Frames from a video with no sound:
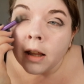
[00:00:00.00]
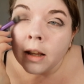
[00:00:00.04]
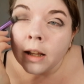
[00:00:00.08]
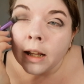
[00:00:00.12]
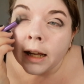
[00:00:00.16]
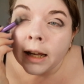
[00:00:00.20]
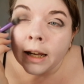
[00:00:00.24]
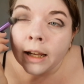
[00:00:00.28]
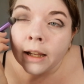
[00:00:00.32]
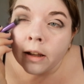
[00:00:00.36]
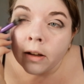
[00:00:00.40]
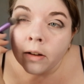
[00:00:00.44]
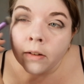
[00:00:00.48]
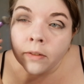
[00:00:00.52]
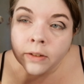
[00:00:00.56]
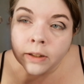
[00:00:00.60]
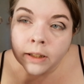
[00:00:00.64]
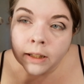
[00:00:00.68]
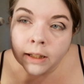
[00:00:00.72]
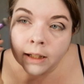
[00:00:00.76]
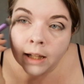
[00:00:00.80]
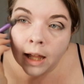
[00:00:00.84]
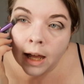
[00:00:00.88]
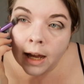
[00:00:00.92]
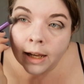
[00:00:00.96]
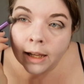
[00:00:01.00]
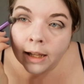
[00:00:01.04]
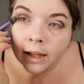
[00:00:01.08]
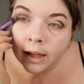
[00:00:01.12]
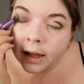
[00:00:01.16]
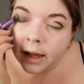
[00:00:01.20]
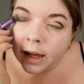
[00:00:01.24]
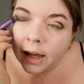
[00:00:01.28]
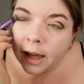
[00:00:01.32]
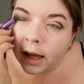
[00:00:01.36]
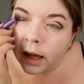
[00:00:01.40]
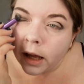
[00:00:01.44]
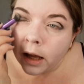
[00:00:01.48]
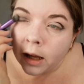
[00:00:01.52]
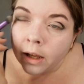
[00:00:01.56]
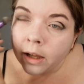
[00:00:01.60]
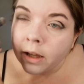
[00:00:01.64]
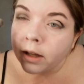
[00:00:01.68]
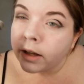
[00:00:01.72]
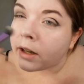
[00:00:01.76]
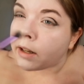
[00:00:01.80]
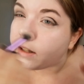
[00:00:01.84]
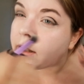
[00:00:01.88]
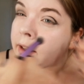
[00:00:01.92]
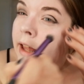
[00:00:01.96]
Like, obviously, Lion King
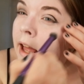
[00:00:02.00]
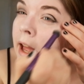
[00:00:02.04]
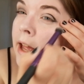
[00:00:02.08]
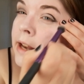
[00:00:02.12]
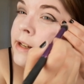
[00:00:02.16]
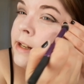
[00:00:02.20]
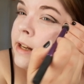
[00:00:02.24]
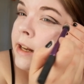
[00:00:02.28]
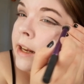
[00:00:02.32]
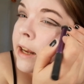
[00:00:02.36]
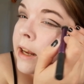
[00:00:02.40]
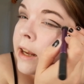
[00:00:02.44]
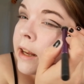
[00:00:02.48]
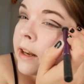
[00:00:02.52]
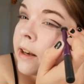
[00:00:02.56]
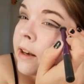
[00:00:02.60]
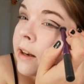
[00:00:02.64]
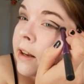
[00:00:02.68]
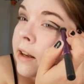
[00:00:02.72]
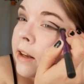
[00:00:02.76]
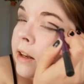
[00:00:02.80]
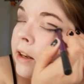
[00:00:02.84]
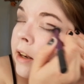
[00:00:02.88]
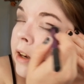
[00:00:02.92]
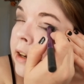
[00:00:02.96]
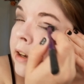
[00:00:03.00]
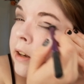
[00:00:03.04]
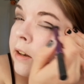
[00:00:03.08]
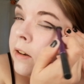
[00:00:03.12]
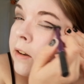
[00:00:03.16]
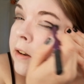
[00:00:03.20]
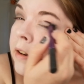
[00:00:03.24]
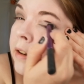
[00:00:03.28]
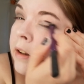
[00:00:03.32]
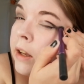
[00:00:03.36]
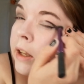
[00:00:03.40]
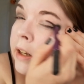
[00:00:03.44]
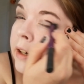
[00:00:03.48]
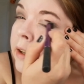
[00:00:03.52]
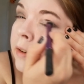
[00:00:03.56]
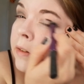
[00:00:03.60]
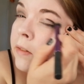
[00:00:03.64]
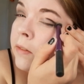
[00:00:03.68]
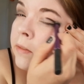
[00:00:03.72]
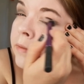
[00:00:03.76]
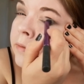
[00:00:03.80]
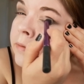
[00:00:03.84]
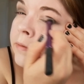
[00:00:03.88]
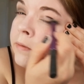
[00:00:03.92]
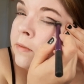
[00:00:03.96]
and Aladdin, and I
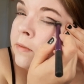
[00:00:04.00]
know